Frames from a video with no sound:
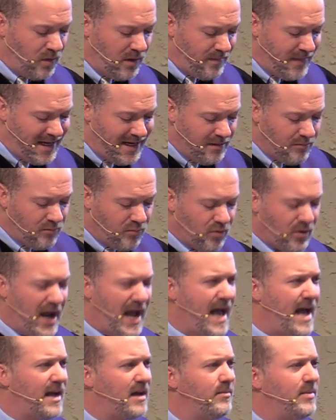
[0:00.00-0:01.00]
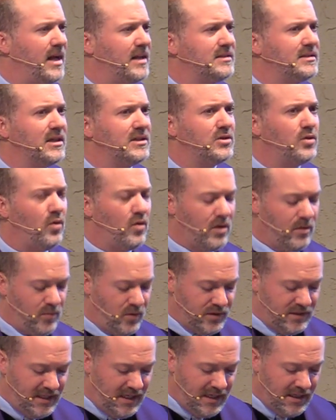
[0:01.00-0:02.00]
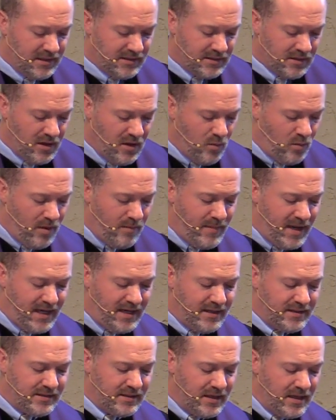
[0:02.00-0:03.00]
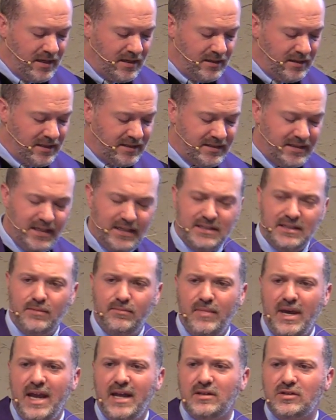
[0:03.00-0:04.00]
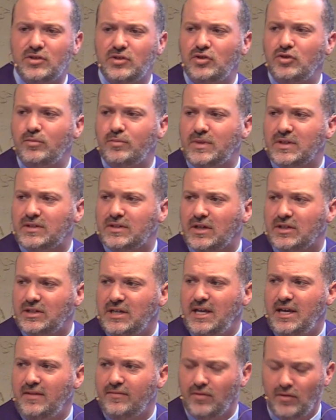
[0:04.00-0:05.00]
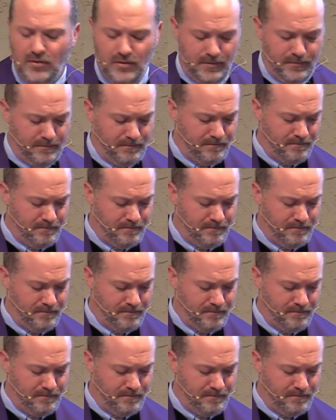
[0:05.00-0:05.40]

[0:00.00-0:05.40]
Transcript: What made him brag about such horrible deeds? What made this decent man stoop to such evil?